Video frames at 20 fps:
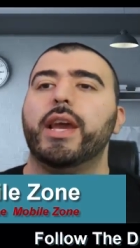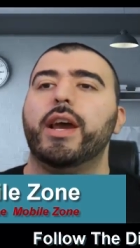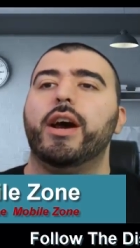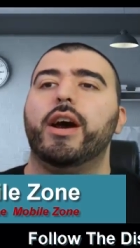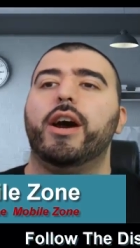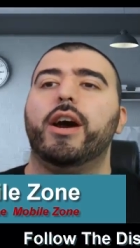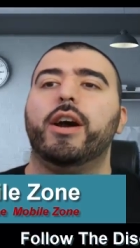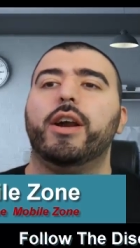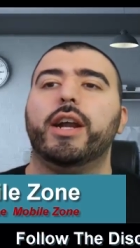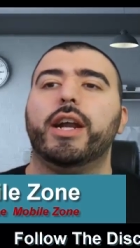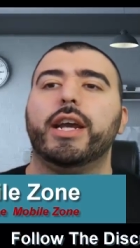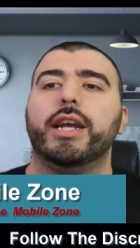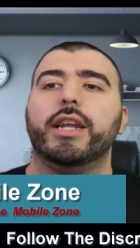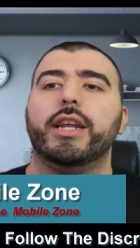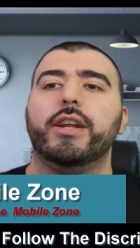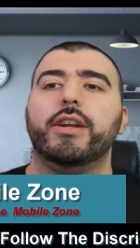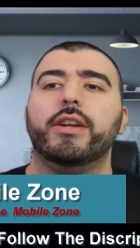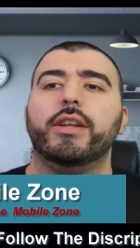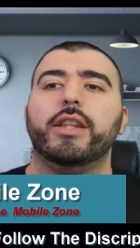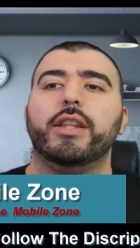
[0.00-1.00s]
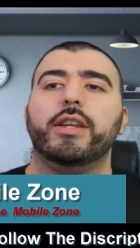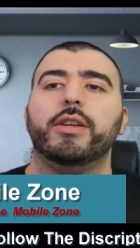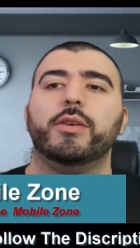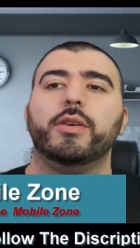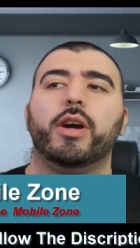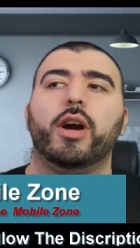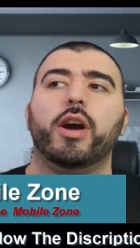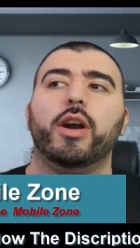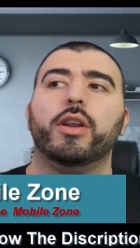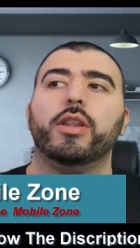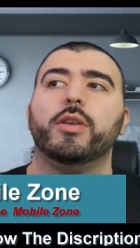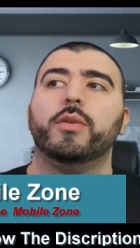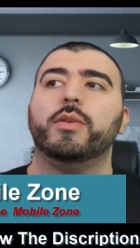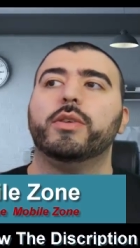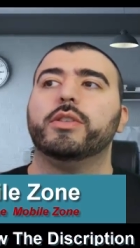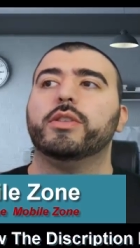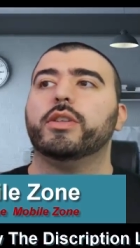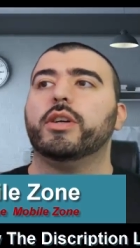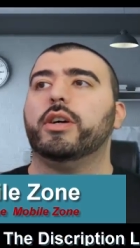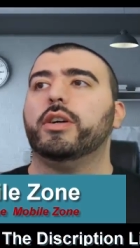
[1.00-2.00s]
All right, here the, are the
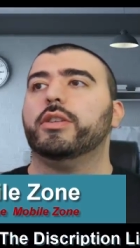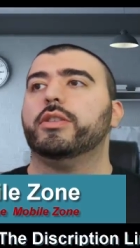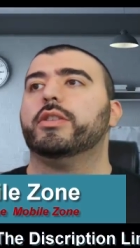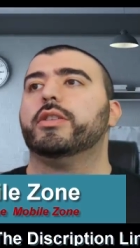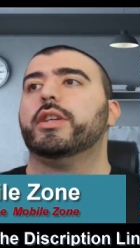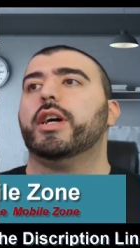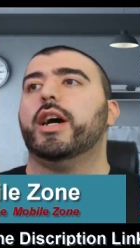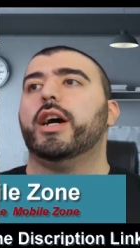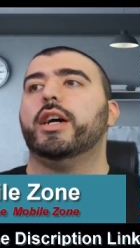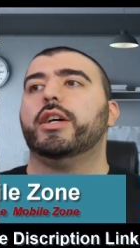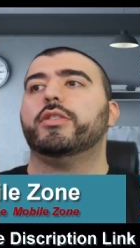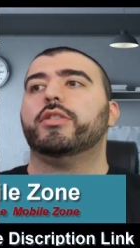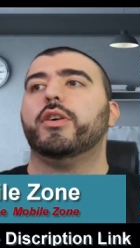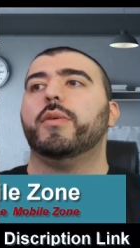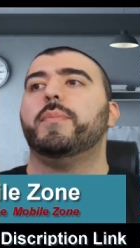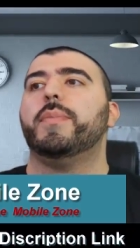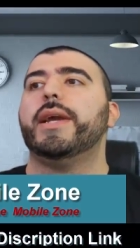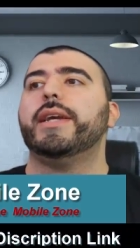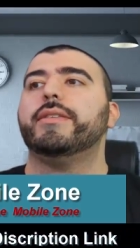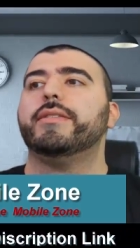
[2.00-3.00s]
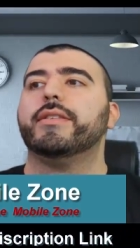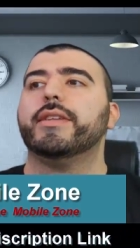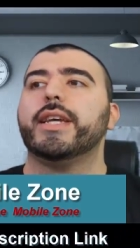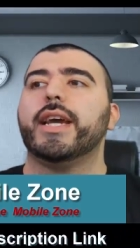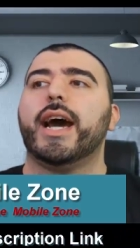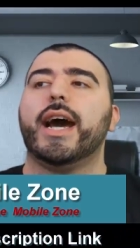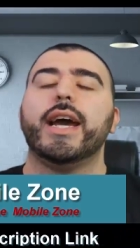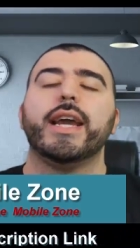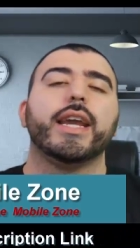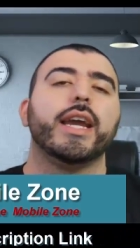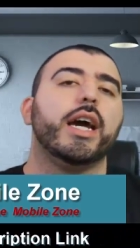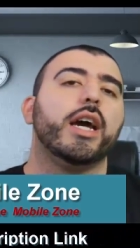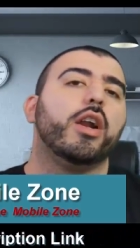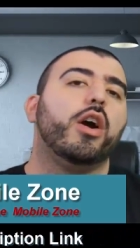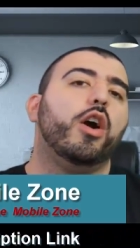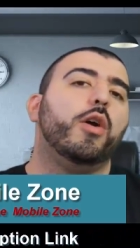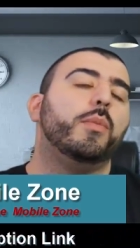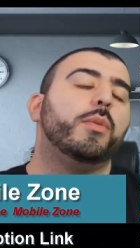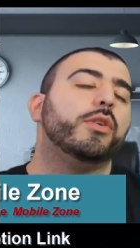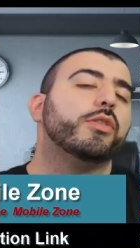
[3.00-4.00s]
results. Uh, so basically, I got
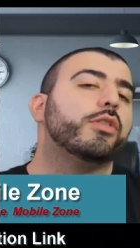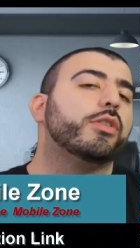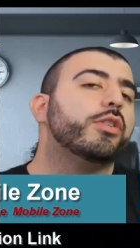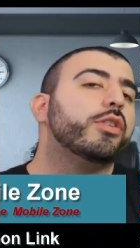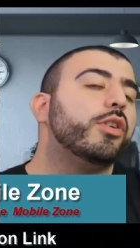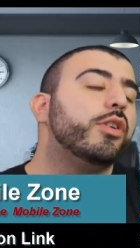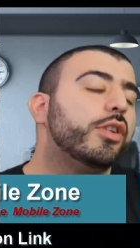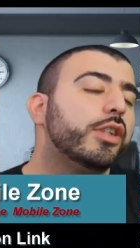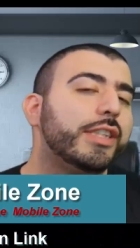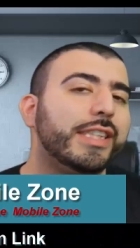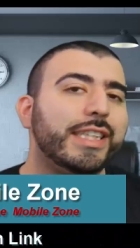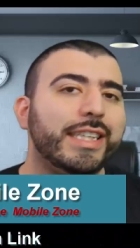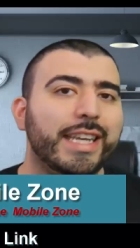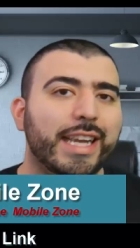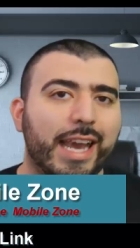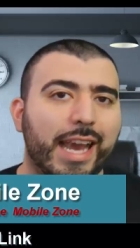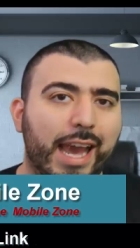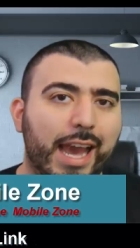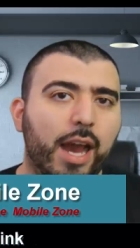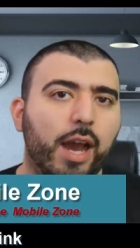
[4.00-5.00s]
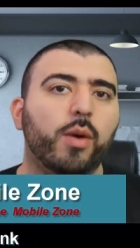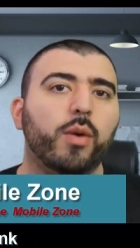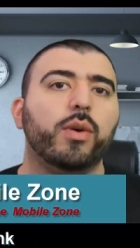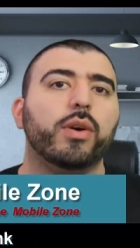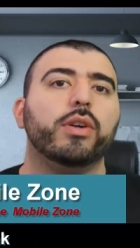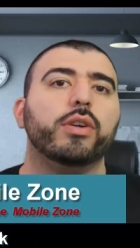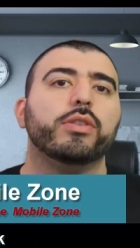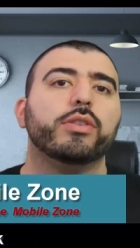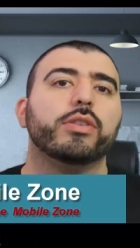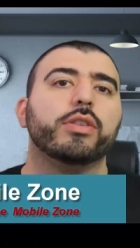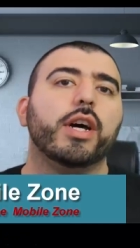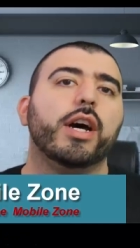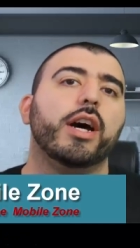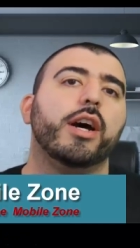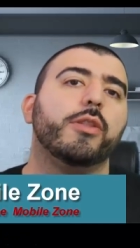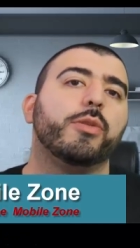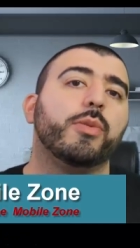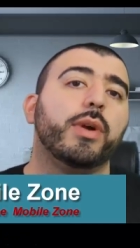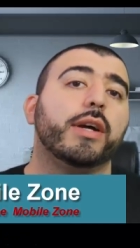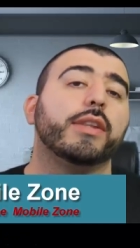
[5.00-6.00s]
almost 13 hours
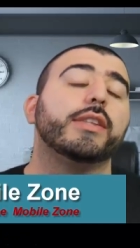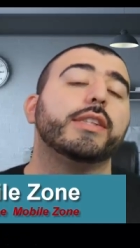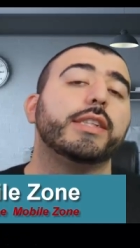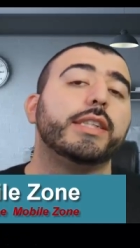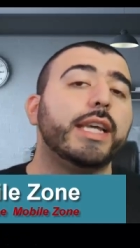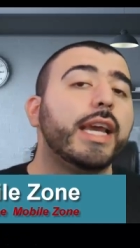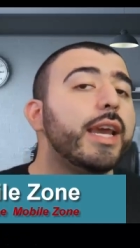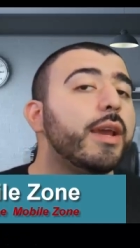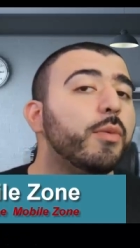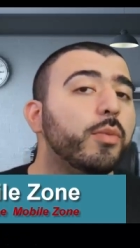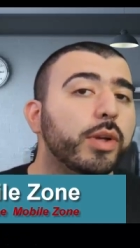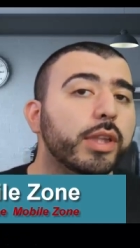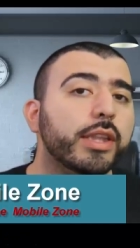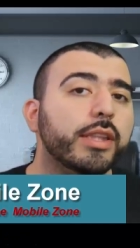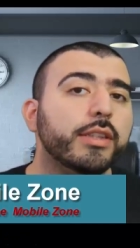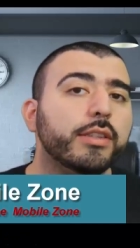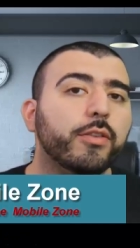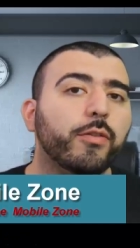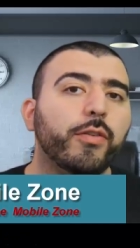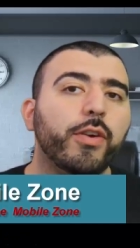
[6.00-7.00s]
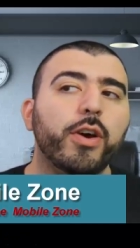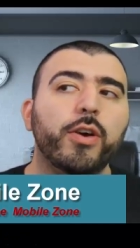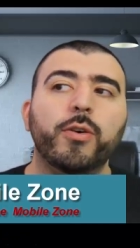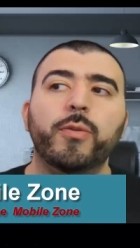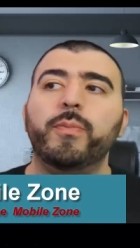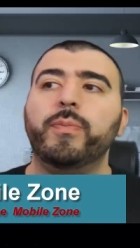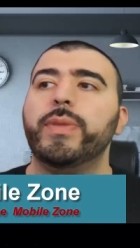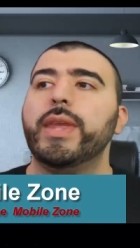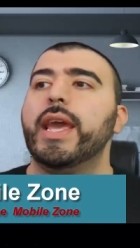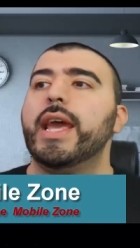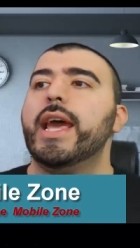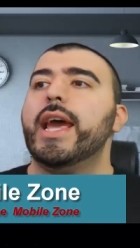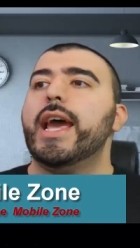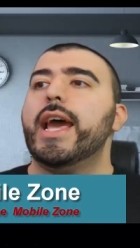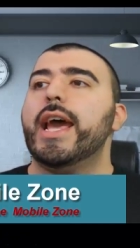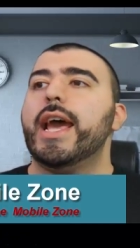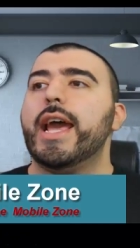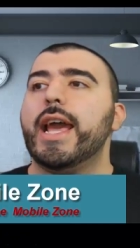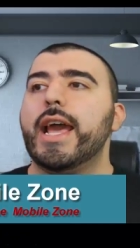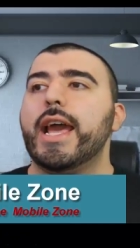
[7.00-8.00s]
uh, throughout the day with this phone,
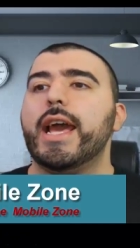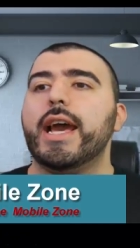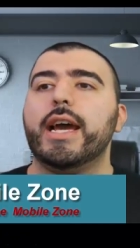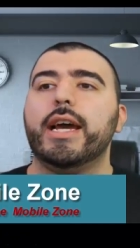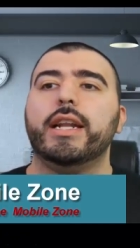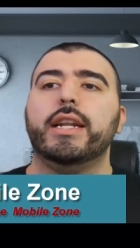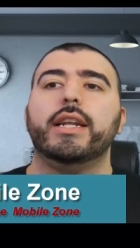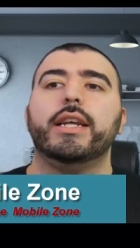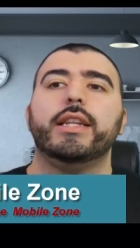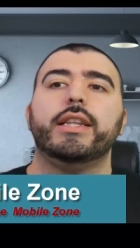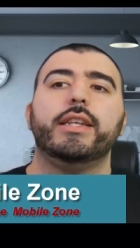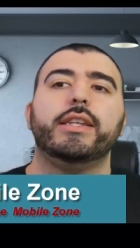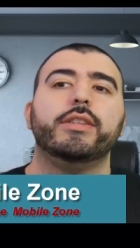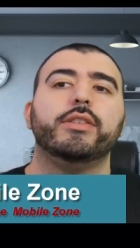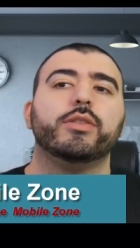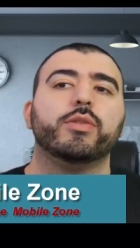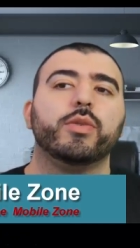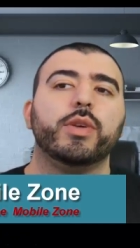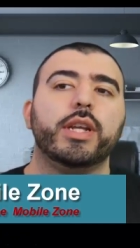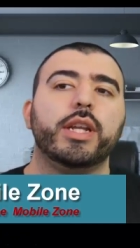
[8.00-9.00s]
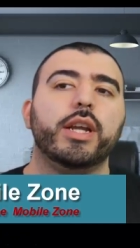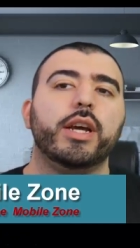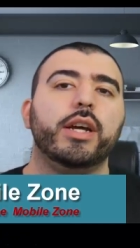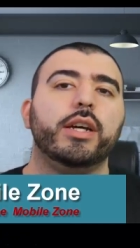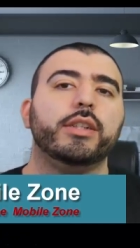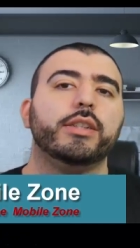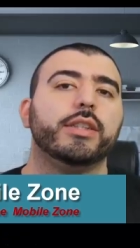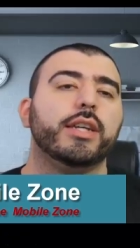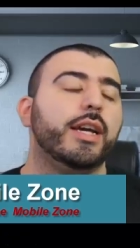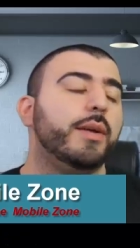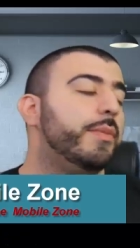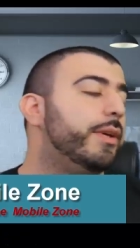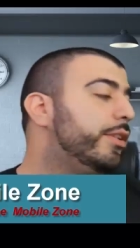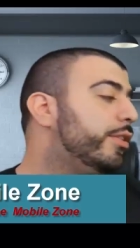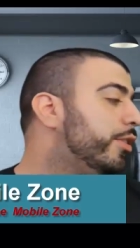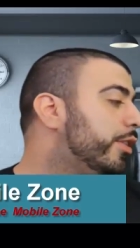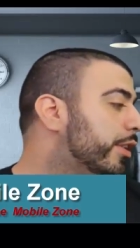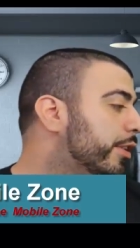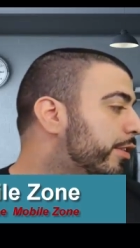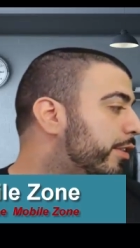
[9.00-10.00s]
and the screen on time,
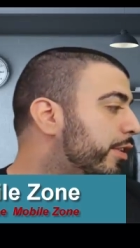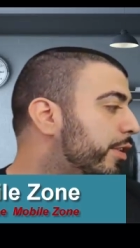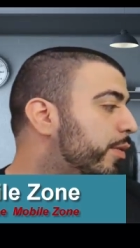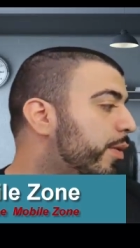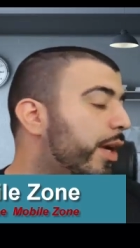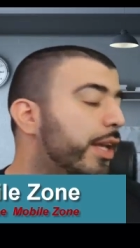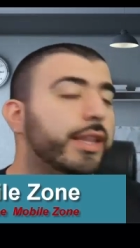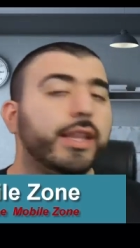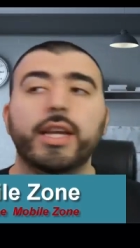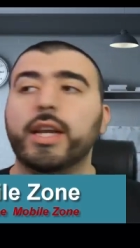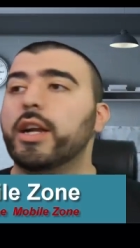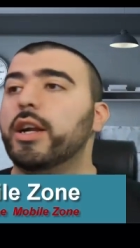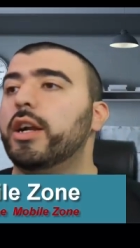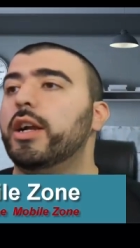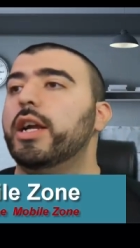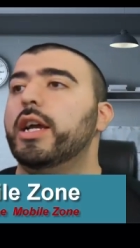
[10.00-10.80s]
as you can see right there,